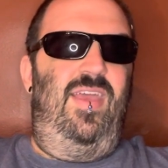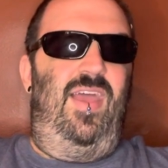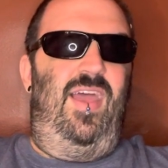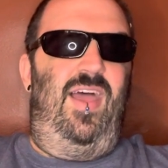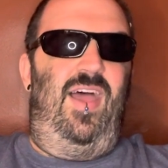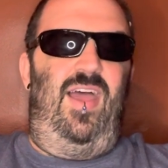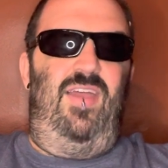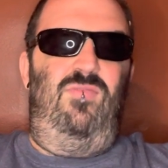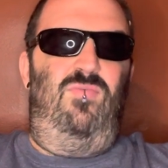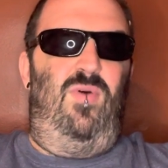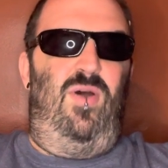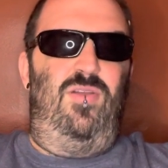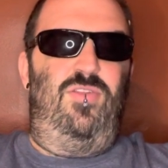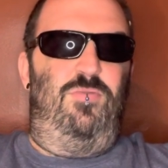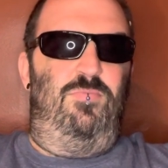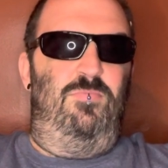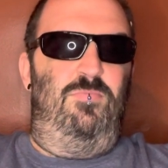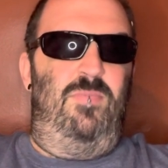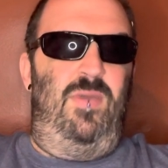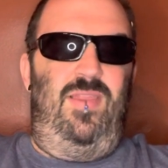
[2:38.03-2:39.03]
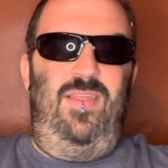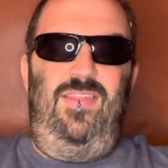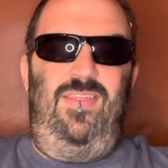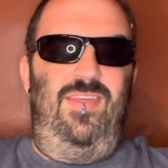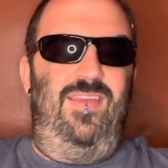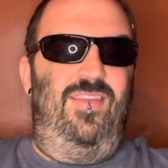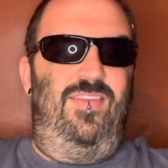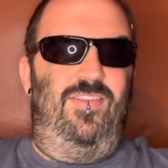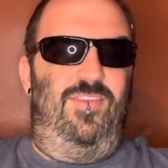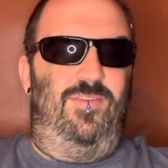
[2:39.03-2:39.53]
I've watched many
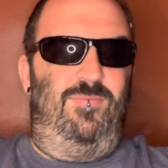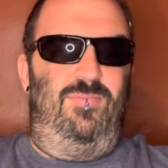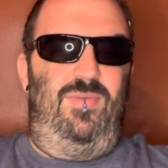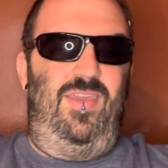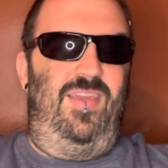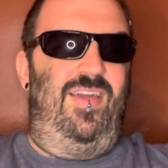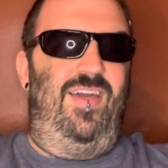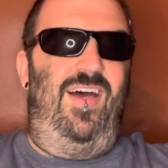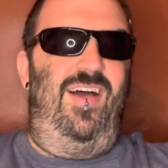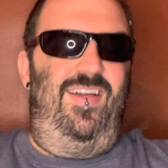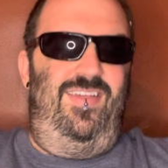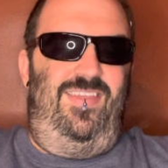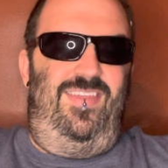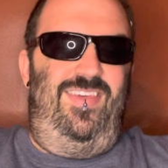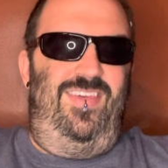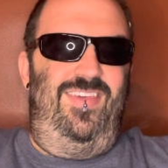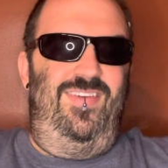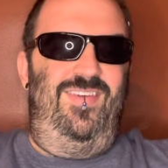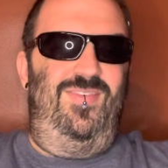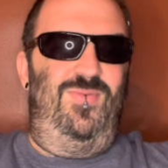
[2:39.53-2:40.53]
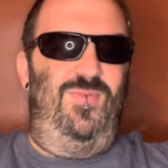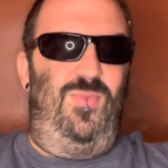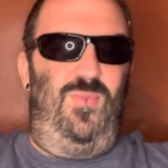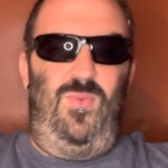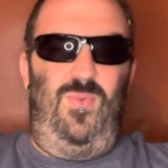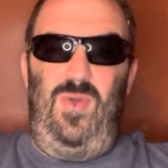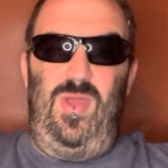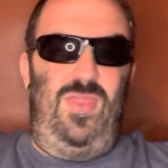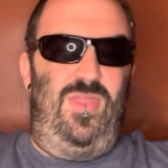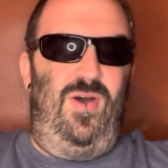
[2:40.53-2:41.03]
things on Peacock
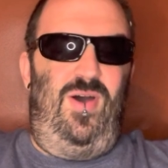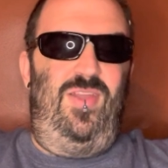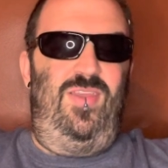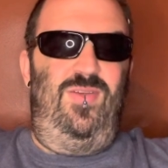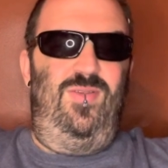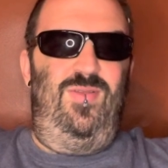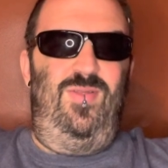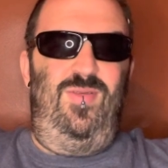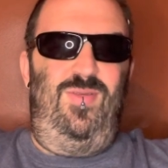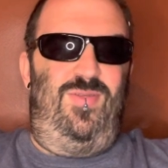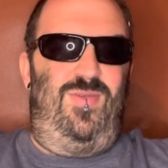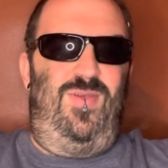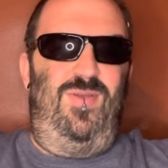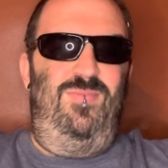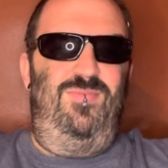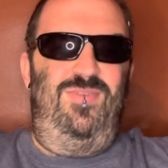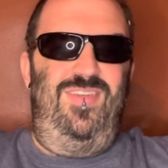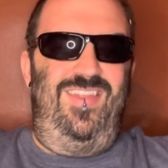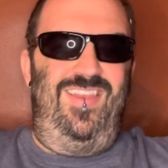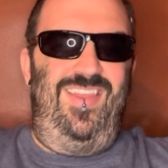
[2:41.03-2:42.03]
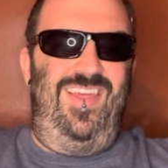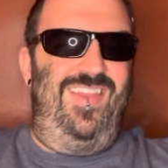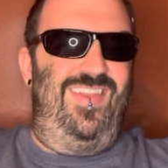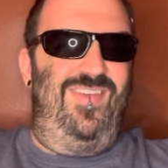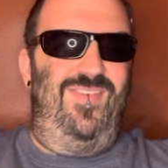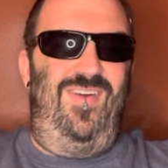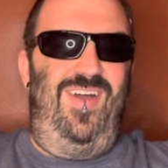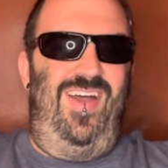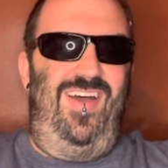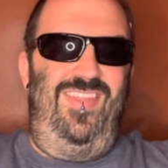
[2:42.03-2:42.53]
with audio description. I
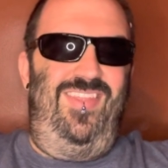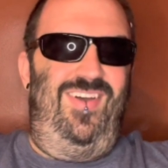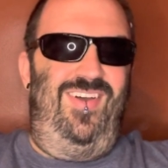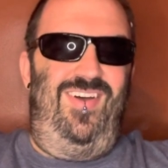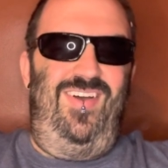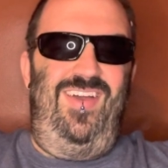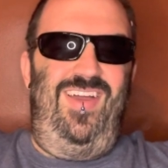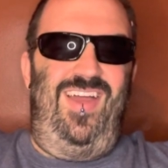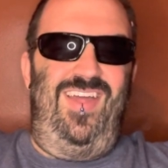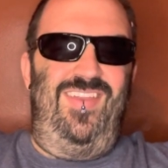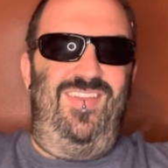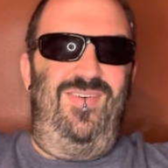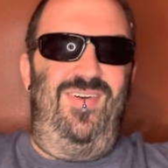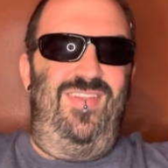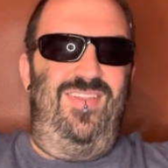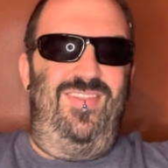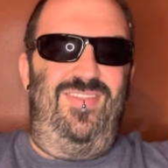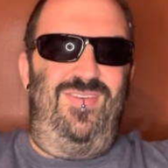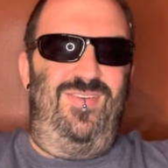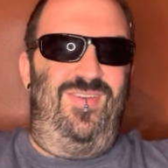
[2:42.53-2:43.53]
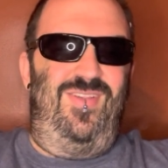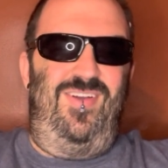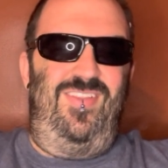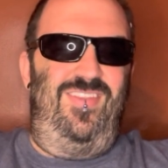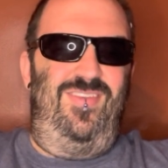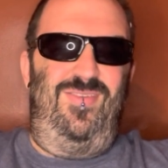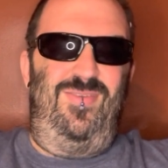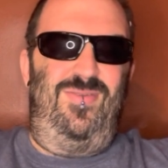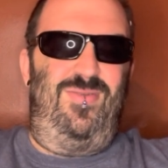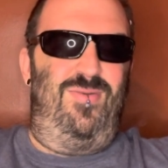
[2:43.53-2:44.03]
know how to turn
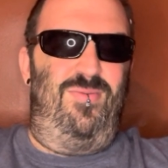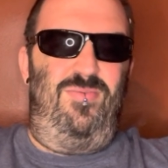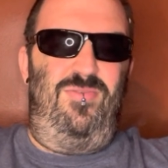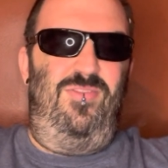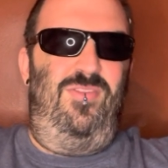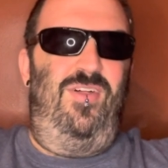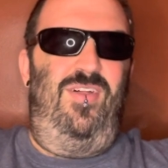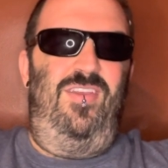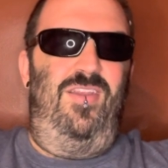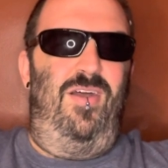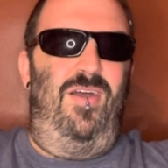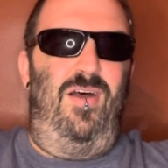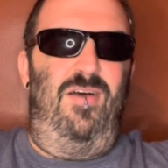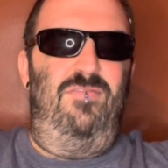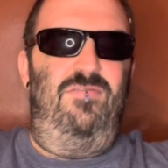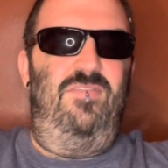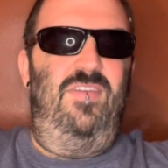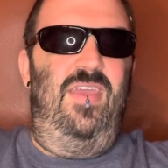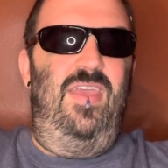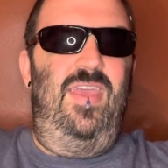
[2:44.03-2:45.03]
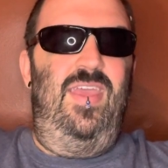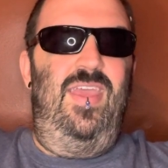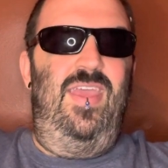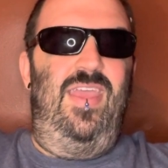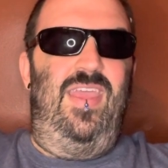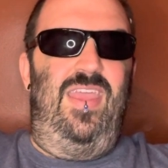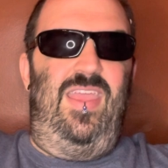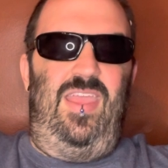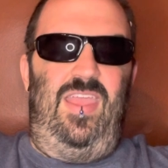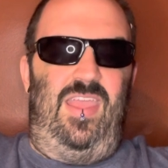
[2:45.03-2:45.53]
audio description on and off.
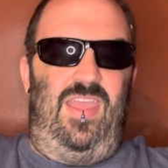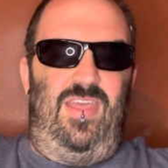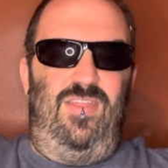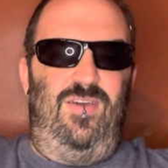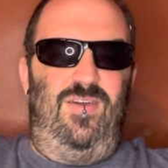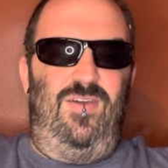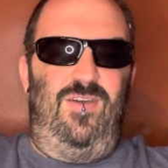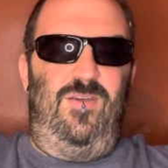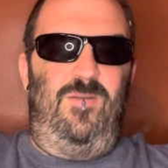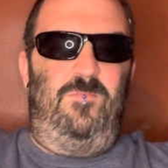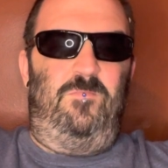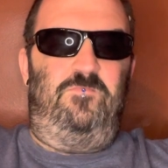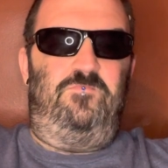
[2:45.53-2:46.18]
Either